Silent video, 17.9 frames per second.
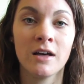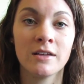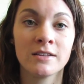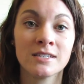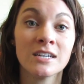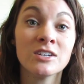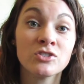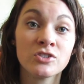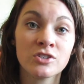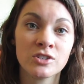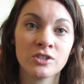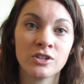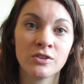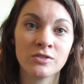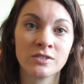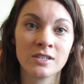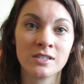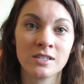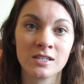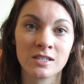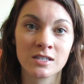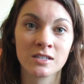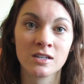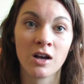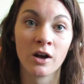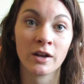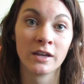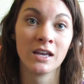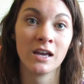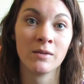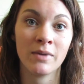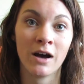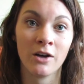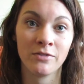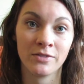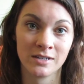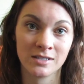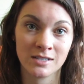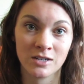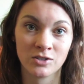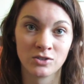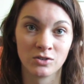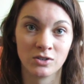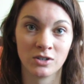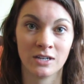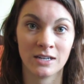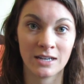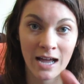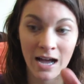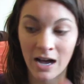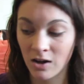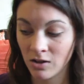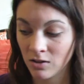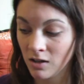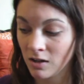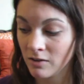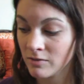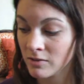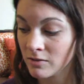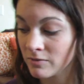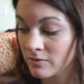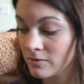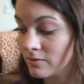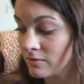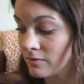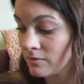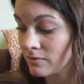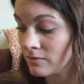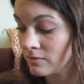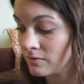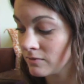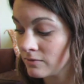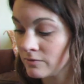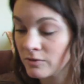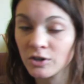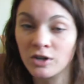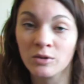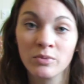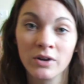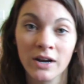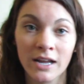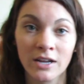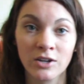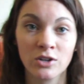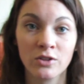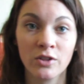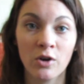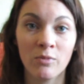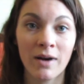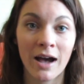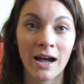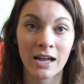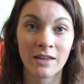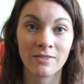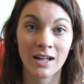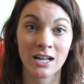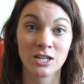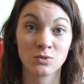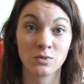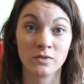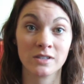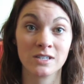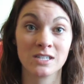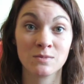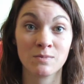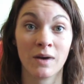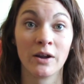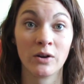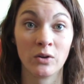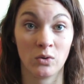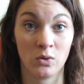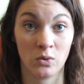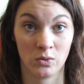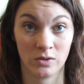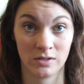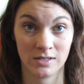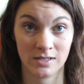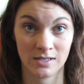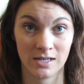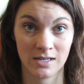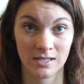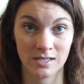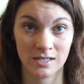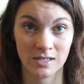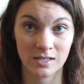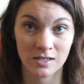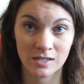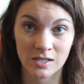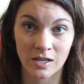Central stenosis is talking about the central canal of the vertebrae in your low back, and that's where the spinal cord sits.